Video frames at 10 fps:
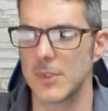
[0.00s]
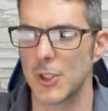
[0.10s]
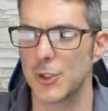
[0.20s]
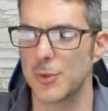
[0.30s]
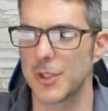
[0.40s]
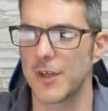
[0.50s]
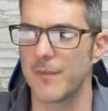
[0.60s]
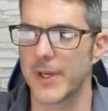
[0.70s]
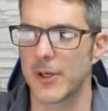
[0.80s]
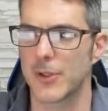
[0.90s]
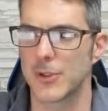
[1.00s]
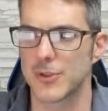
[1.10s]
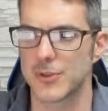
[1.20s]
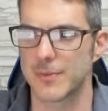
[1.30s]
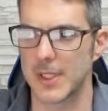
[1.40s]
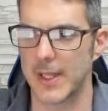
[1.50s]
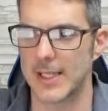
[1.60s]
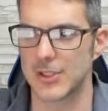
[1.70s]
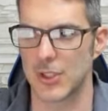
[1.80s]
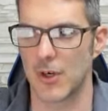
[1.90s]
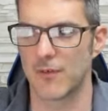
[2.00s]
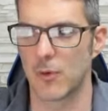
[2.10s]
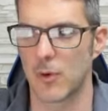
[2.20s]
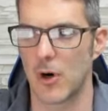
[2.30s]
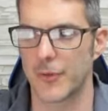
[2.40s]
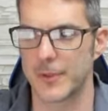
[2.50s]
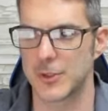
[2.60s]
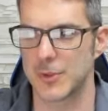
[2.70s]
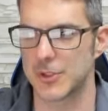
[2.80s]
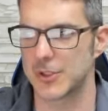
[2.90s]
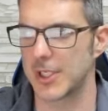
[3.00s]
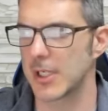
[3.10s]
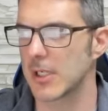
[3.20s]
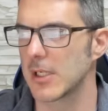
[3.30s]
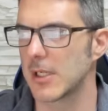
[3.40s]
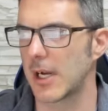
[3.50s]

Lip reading: You would configure those VLANs on all 3 switches here,